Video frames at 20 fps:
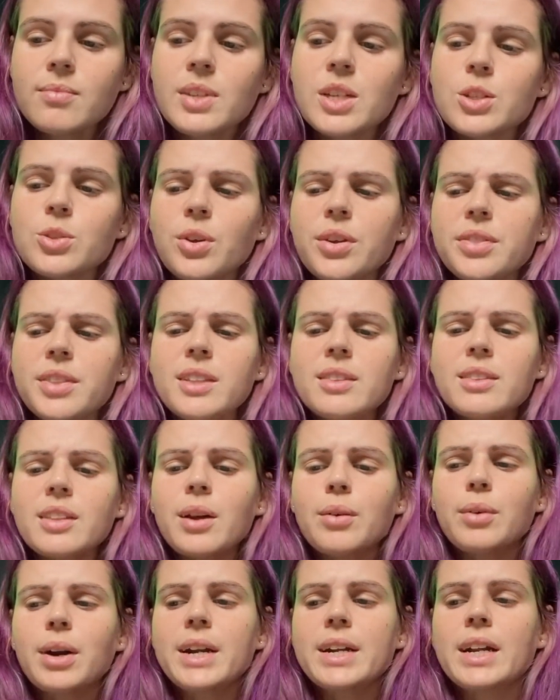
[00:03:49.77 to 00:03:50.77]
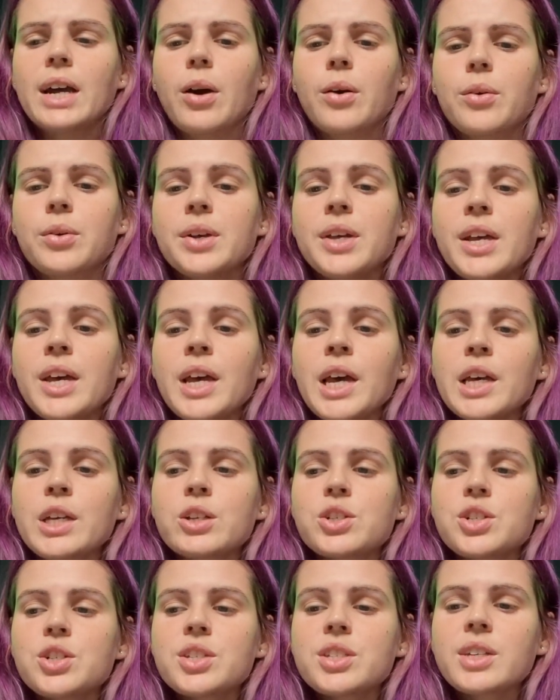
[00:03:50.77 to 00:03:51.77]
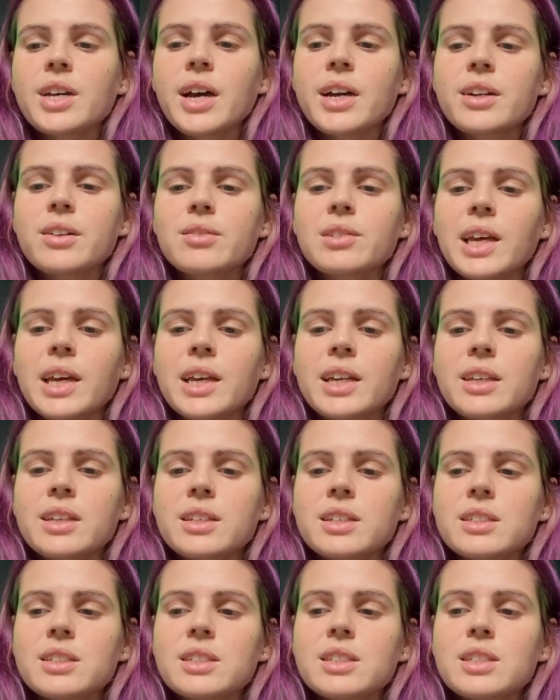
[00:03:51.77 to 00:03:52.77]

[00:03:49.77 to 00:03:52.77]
So I think that right now you're just kind of like,